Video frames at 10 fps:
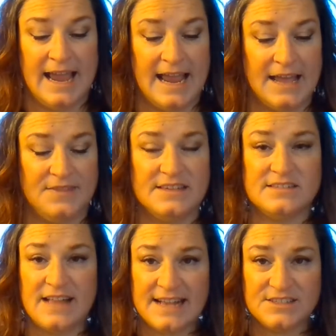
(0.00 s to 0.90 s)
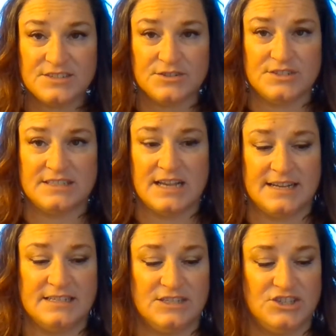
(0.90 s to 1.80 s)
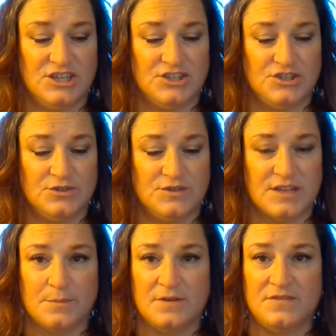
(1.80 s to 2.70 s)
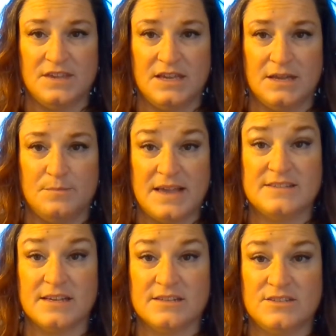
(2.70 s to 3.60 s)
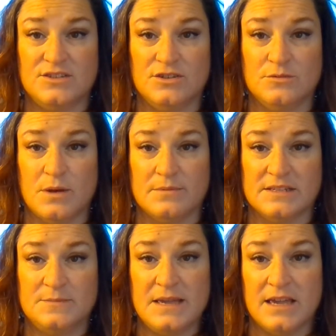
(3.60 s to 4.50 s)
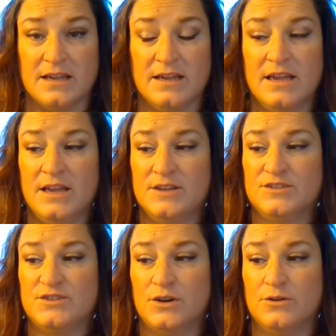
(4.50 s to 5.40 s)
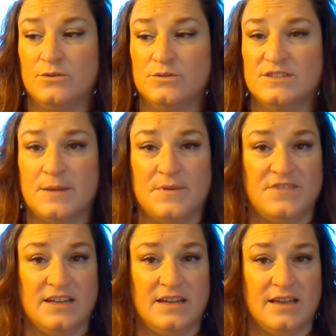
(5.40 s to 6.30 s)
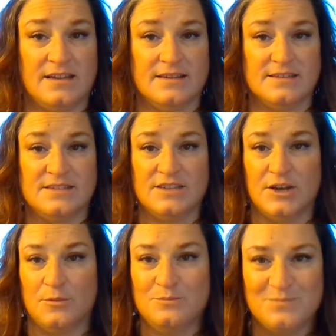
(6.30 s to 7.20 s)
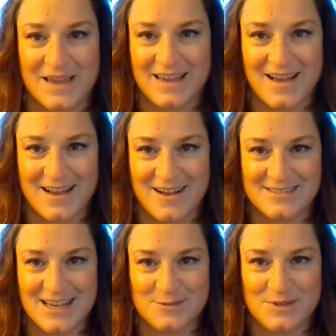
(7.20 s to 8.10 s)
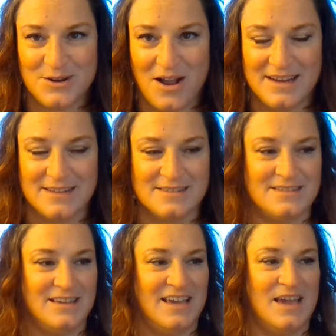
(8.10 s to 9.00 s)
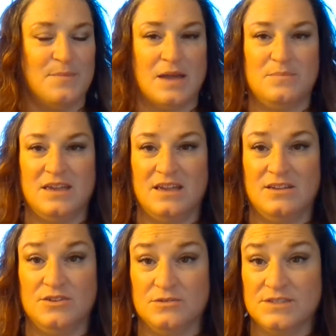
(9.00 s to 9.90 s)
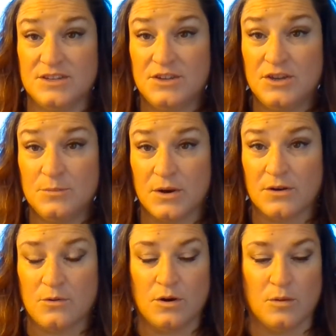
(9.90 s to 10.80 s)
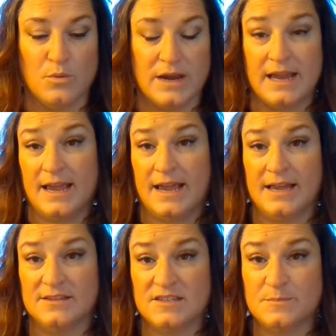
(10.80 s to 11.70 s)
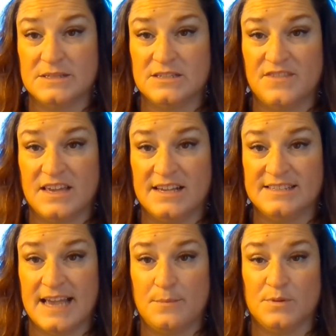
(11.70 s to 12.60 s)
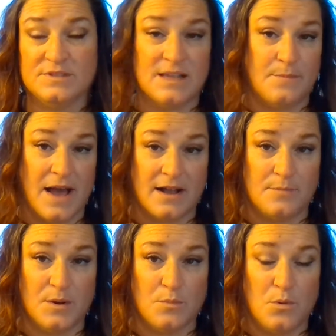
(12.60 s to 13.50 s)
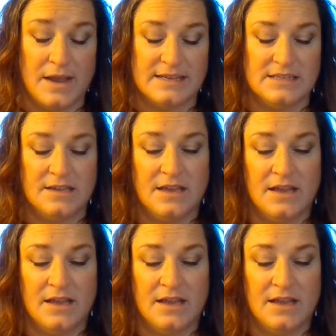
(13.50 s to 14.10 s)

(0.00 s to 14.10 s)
and these classes are designed to teach you some of the basics to public speaking. So some of it is, making eye contact with your audience. It might be using humor or bringing in specific examples that back up your point.